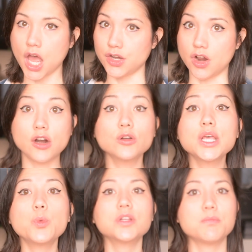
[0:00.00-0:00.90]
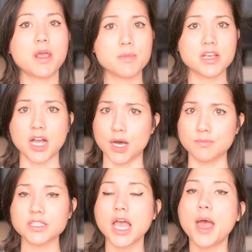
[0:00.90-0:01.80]
Not only when the baby
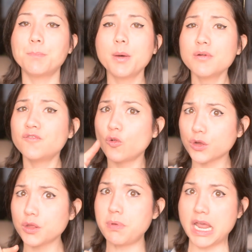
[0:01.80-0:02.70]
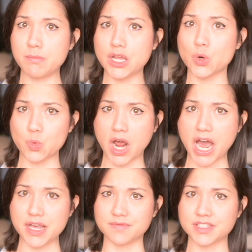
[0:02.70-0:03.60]
comes, but before the baby
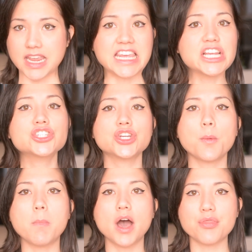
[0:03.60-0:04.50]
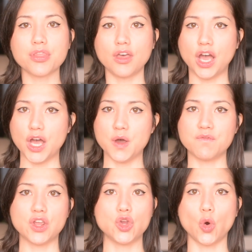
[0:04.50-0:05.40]
arrives. Each month
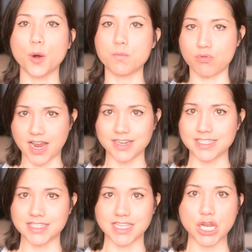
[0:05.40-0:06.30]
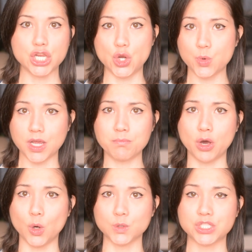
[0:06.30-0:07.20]
of your pregnancy, you can
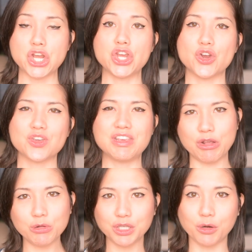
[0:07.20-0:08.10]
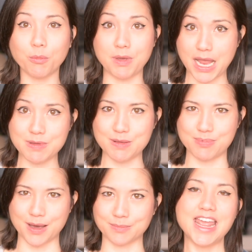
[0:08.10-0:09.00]
post your cute little baby
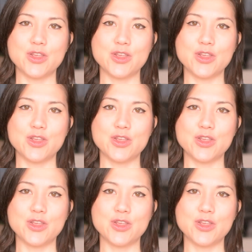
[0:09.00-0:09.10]
bump.